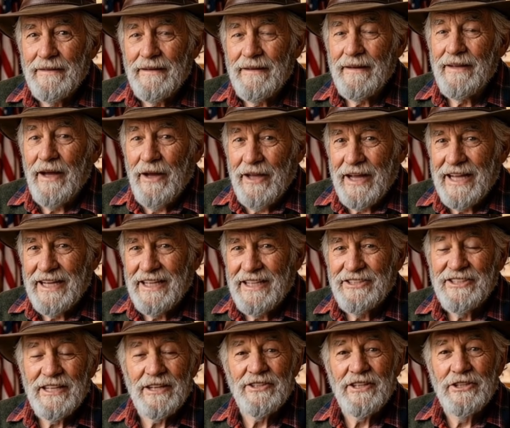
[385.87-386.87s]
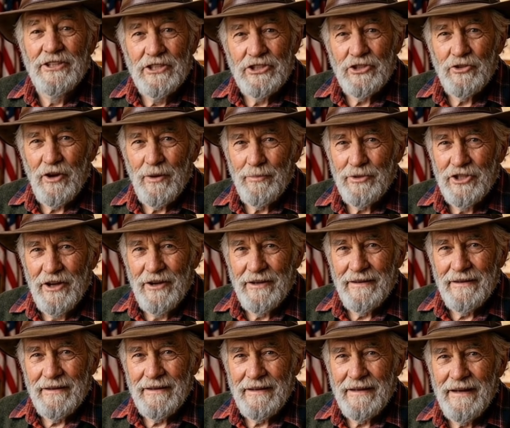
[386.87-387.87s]
The link is in the description.
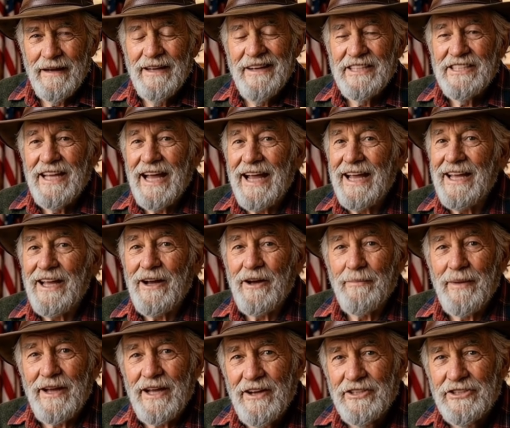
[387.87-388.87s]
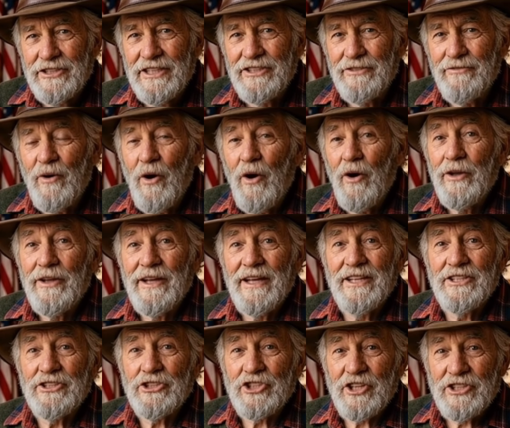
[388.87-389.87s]
Stay here because this vault
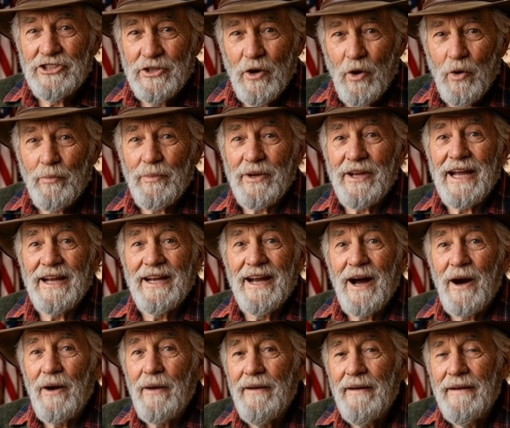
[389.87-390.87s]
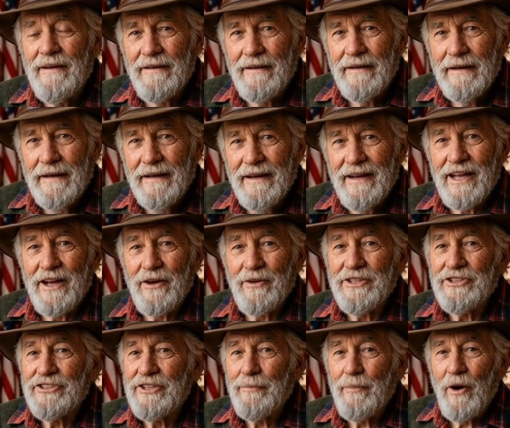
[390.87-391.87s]
is just opening now. Here
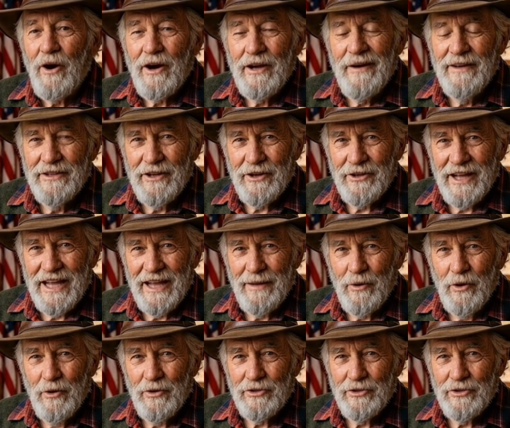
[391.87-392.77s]
is the part the label